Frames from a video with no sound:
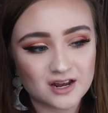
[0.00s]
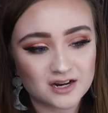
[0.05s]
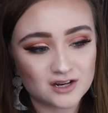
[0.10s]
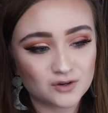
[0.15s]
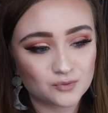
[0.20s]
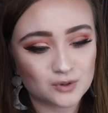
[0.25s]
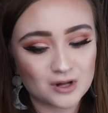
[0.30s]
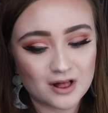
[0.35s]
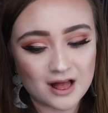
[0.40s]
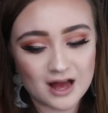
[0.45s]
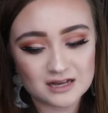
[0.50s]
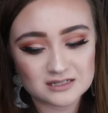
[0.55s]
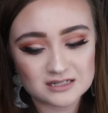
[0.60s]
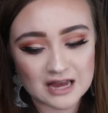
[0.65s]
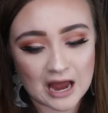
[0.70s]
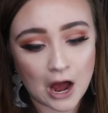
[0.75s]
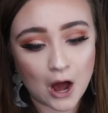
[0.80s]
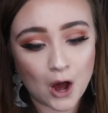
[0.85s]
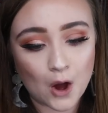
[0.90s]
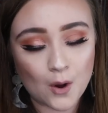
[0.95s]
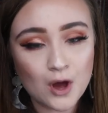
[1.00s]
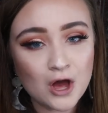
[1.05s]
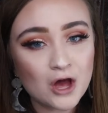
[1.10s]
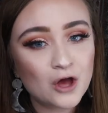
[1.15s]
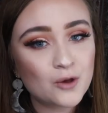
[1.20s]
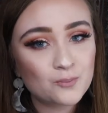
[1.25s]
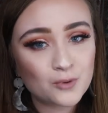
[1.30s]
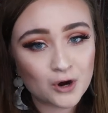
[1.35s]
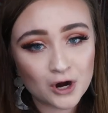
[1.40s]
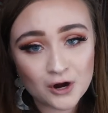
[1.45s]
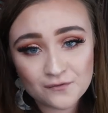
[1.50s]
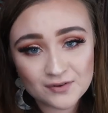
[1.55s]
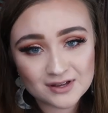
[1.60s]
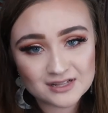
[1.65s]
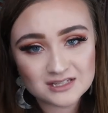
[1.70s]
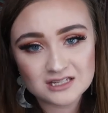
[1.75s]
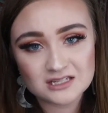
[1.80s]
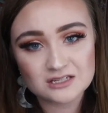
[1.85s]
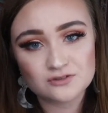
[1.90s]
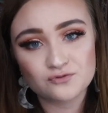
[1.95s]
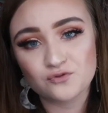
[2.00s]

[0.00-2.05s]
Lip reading: I didn't realize how perfect his